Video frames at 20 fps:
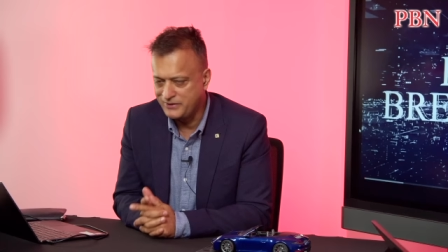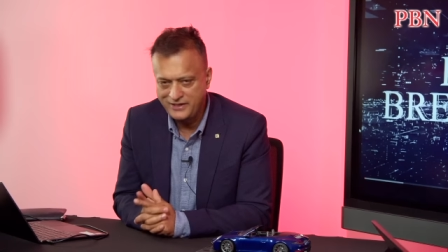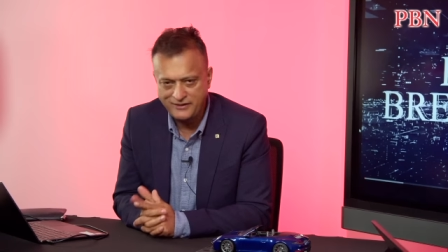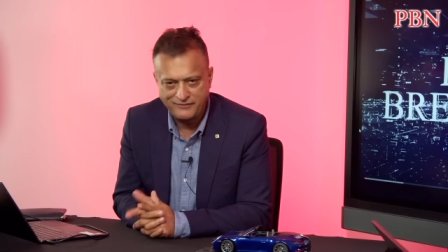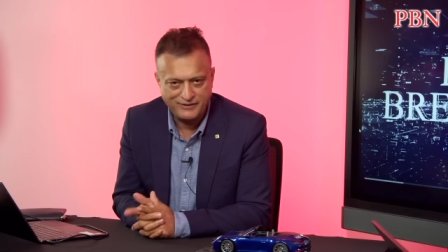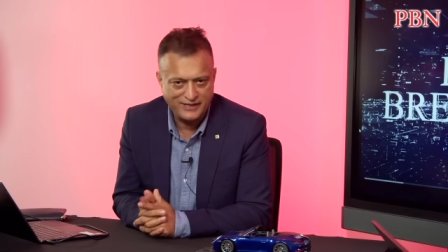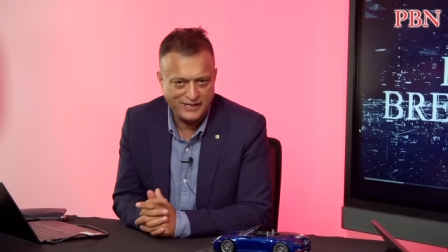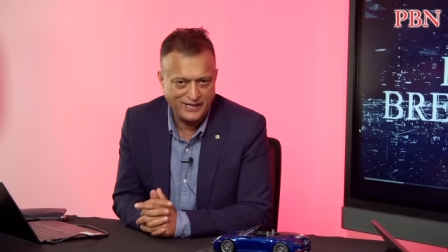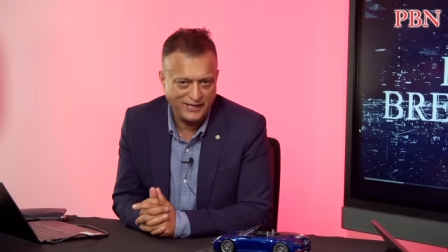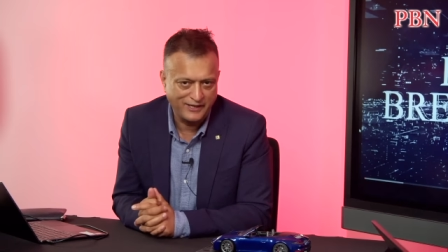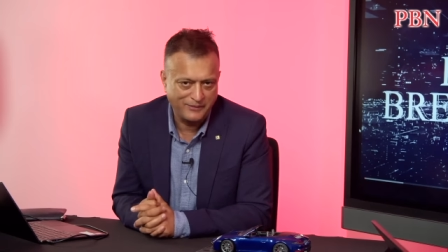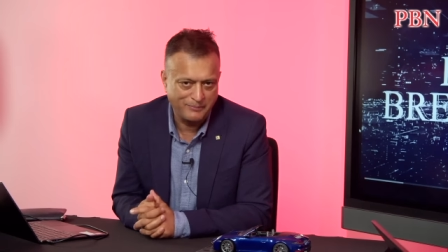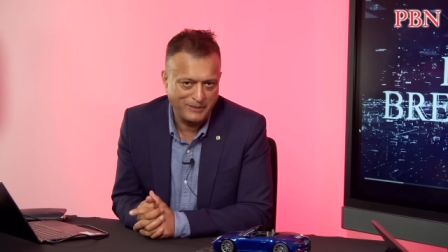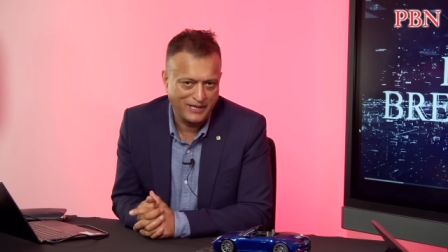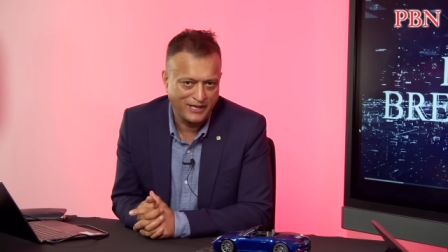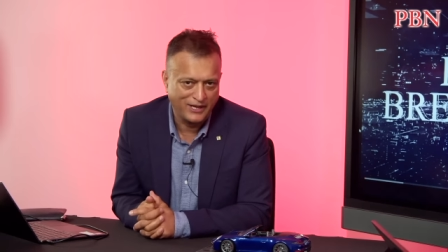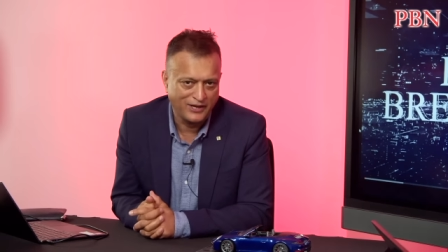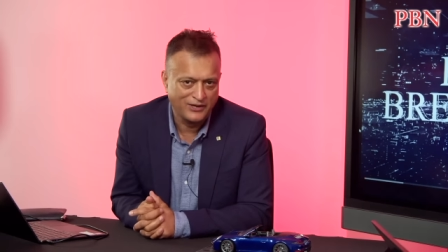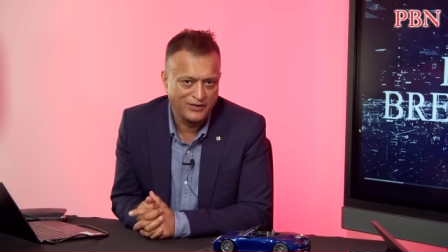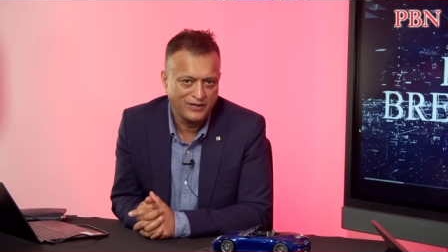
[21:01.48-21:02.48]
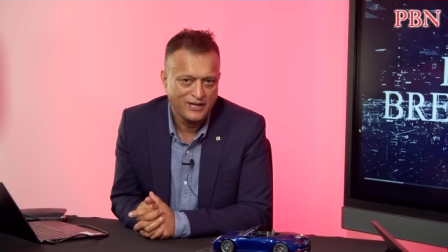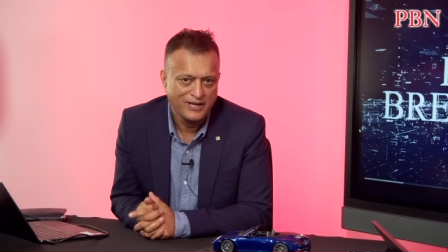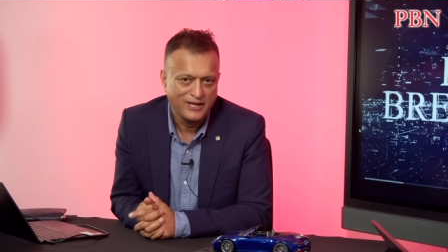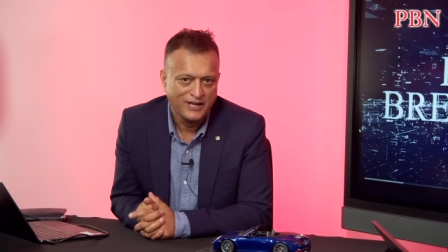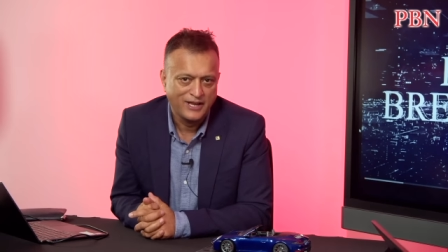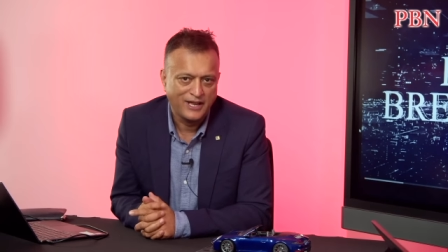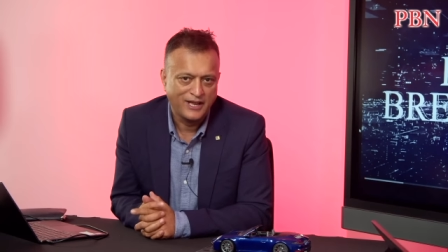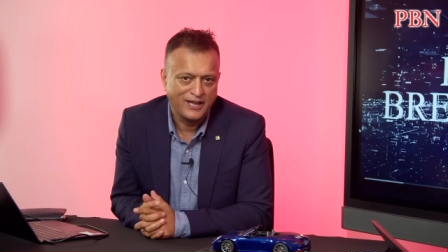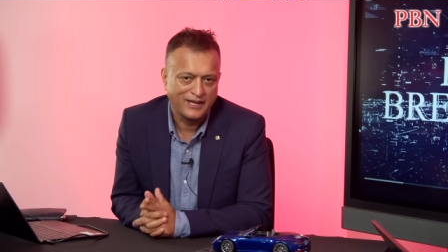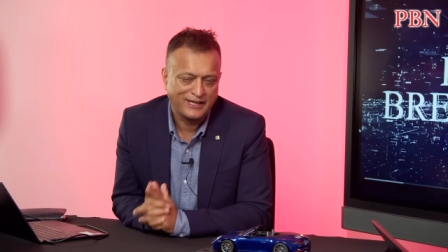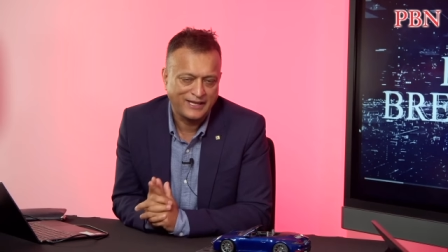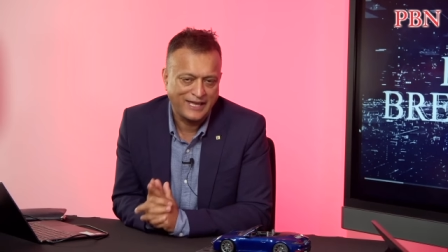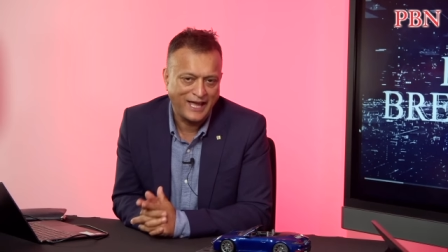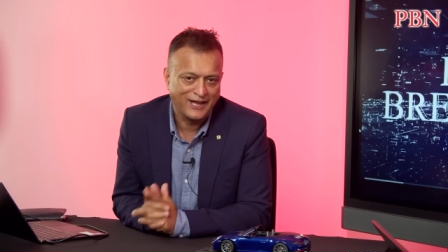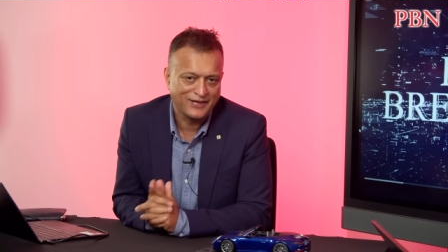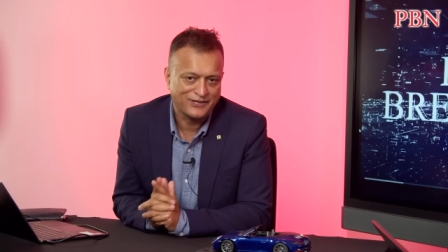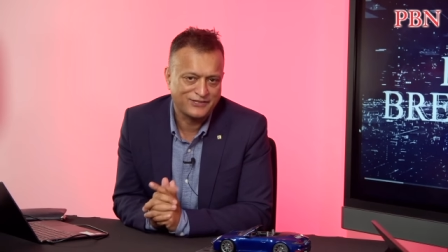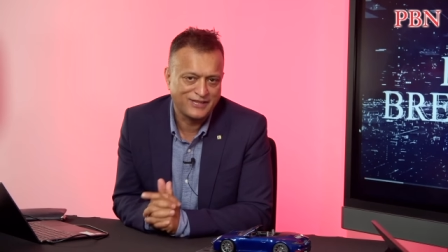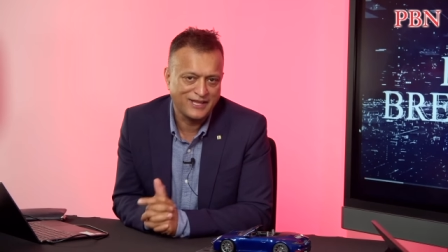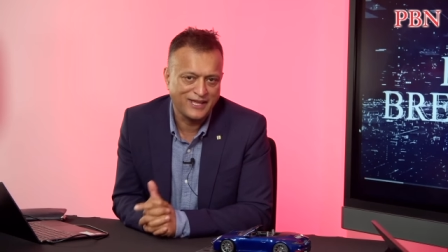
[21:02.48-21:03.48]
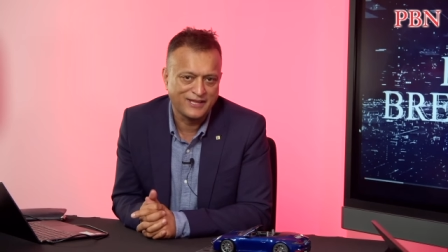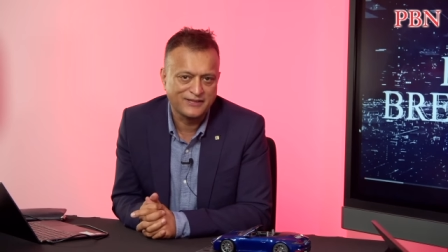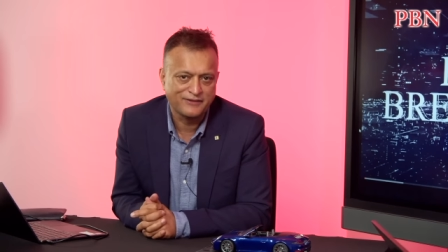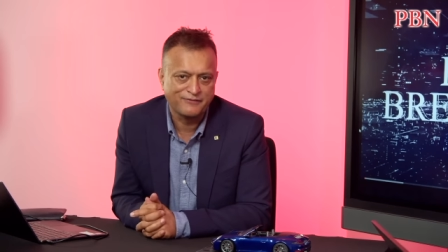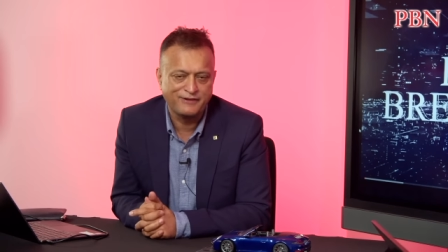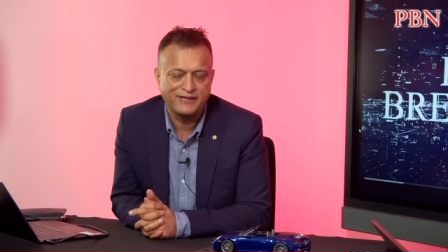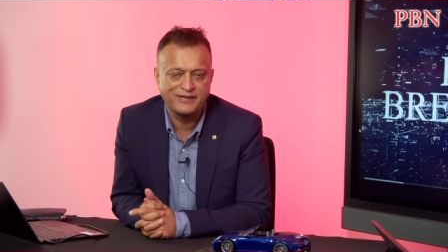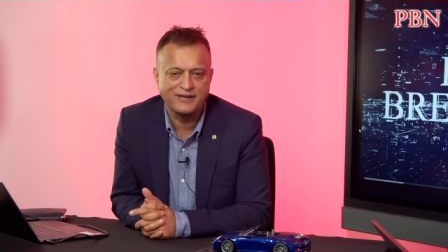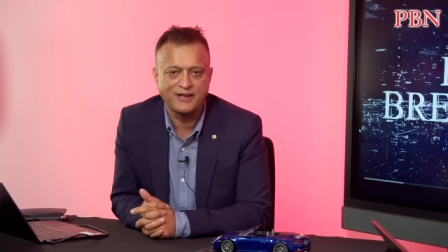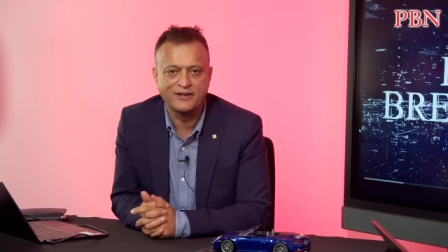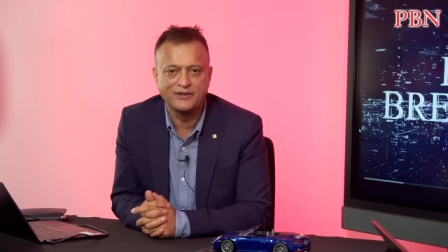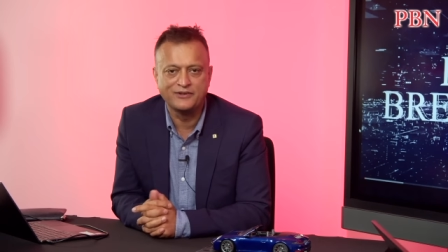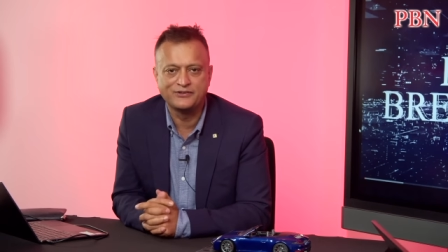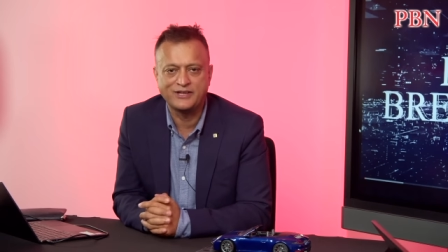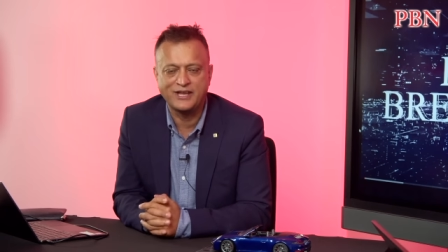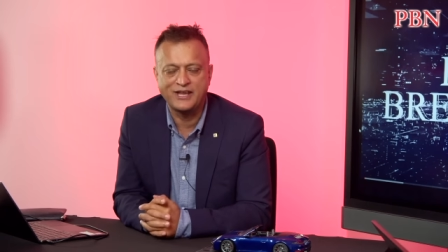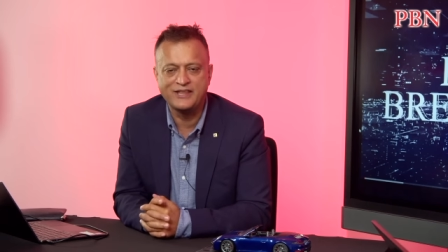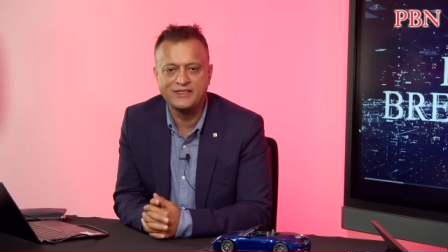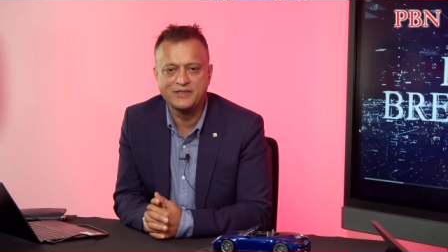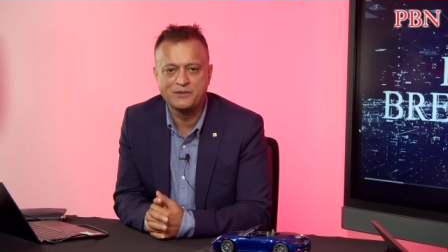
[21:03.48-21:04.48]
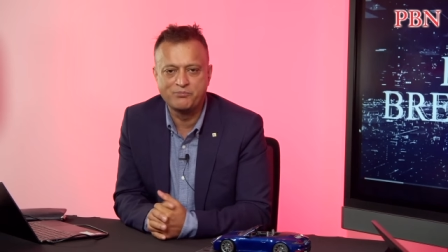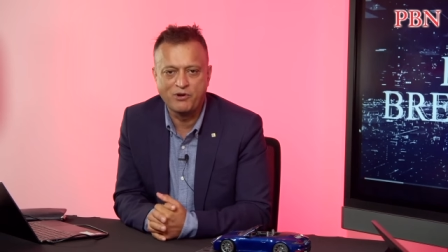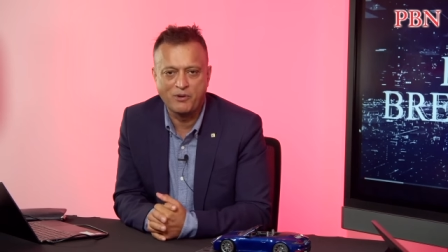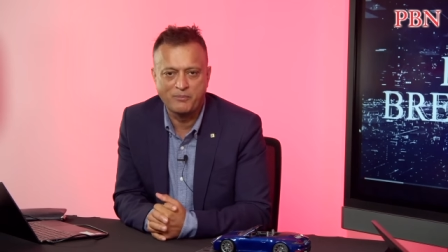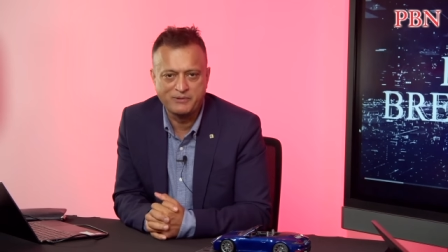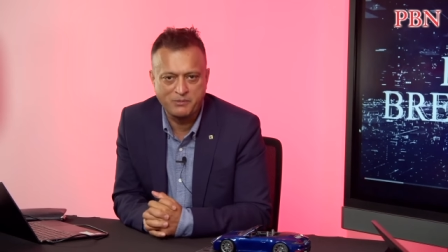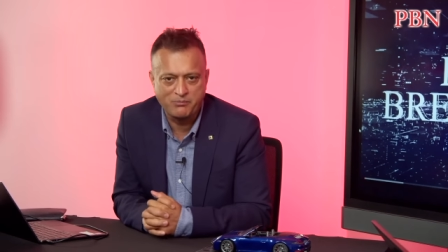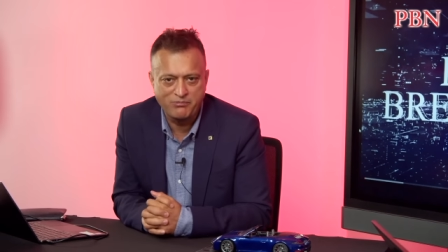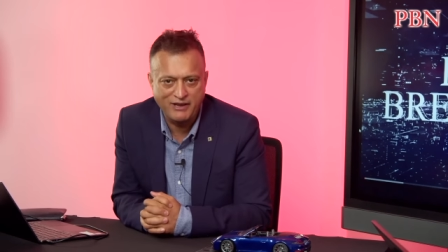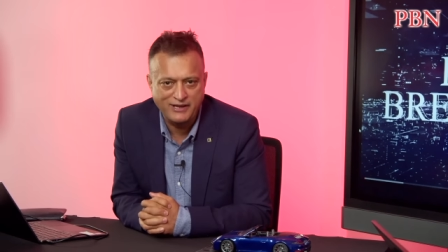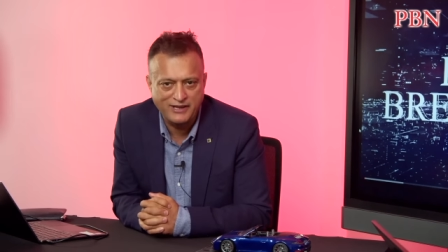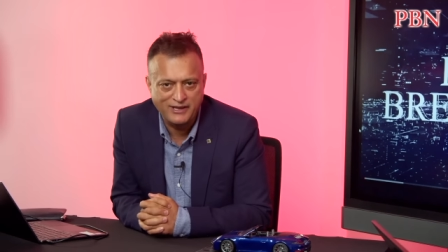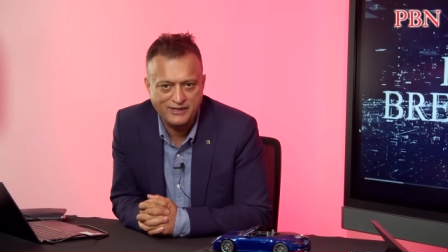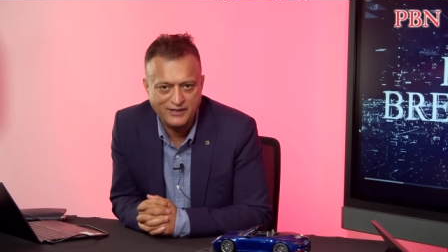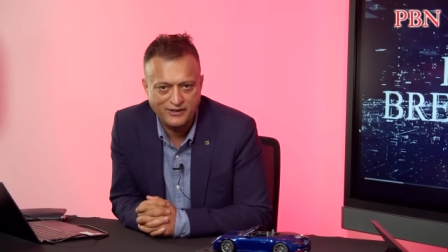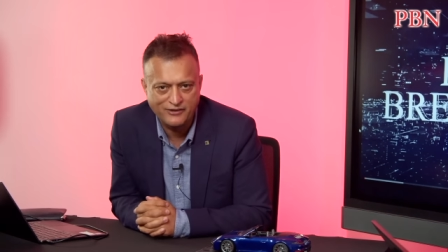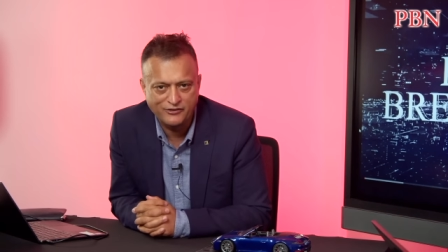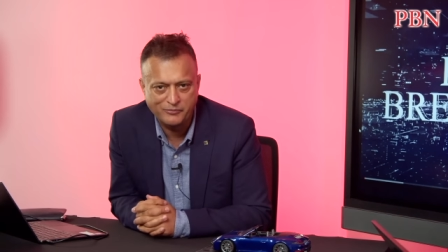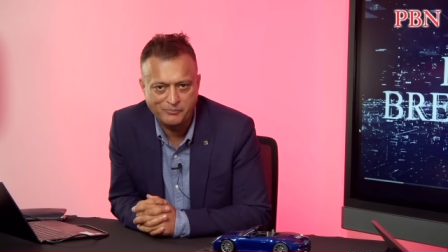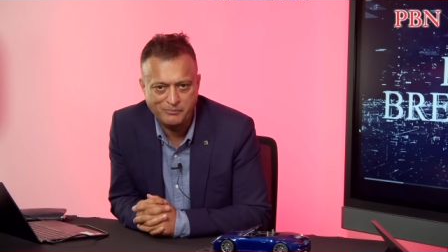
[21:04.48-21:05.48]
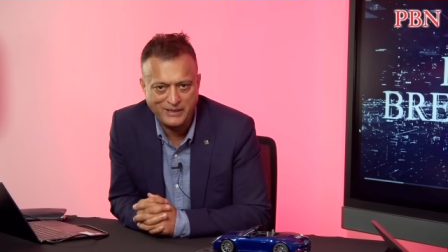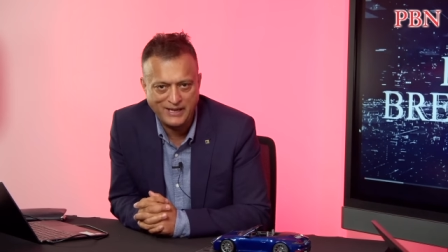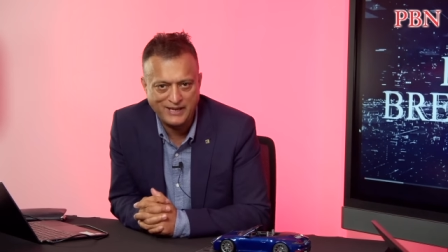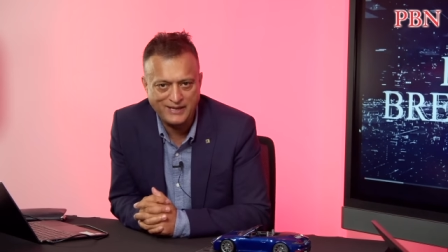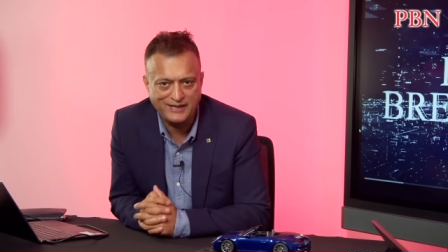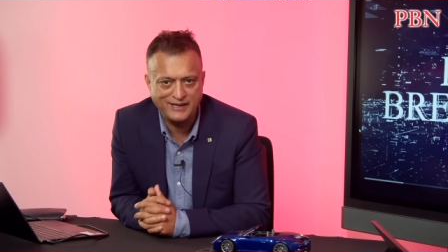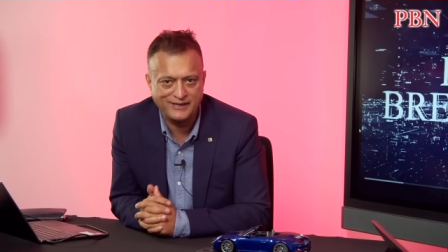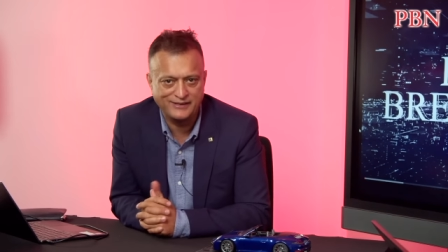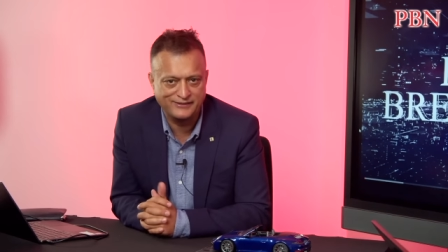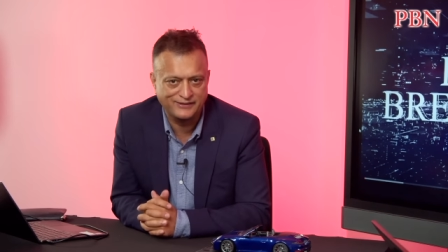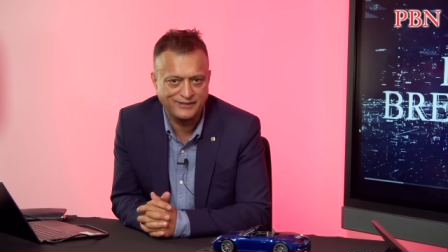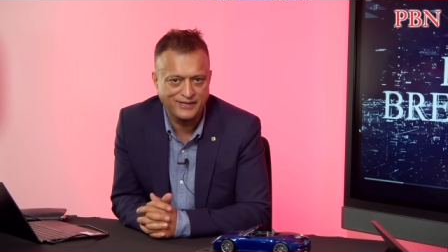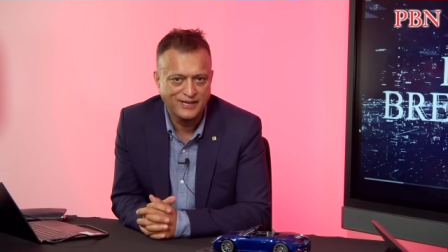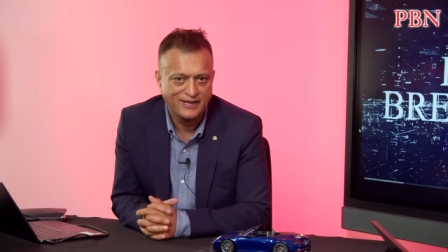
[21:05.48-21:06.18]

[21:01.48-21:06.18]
leave a link below. Uh, catch the other videos in the Property Breaking News playlist.